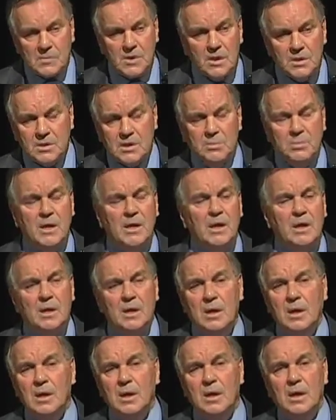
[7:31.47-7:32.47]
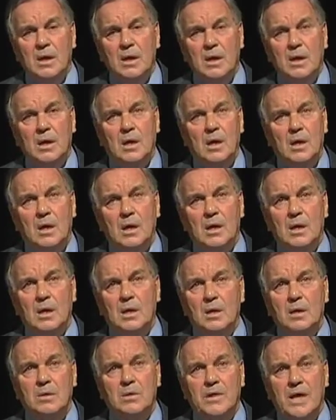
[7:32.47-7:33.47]
And to me,
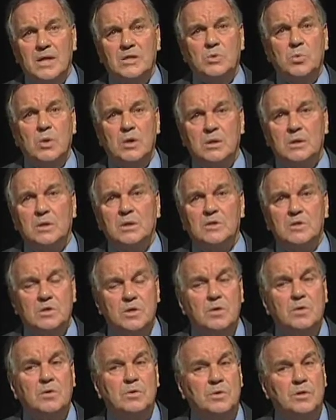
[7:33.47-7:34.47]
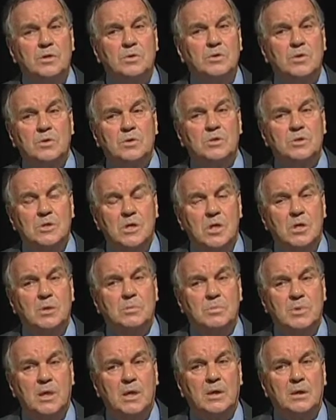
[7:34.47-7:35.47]
that's what this theater district is all
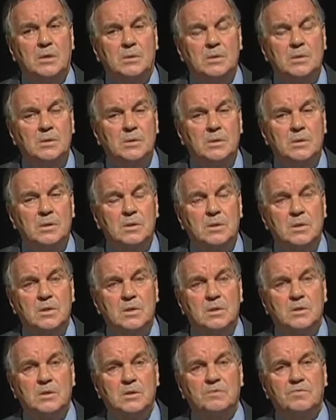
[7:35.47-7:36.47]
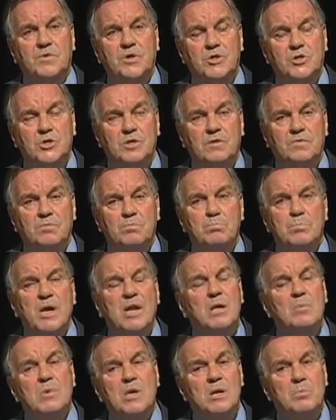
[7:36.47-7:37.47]
about. It's a vision of
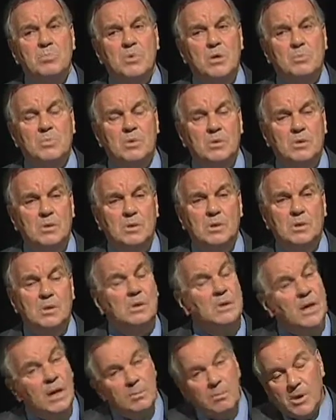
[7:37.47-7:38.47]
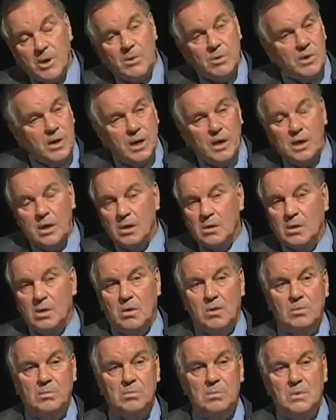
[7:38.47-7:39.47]
many, many people, not Mayor Daley
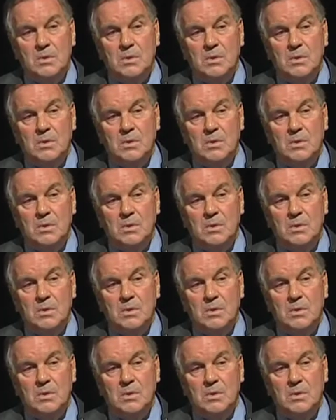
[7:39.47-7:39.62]
alone.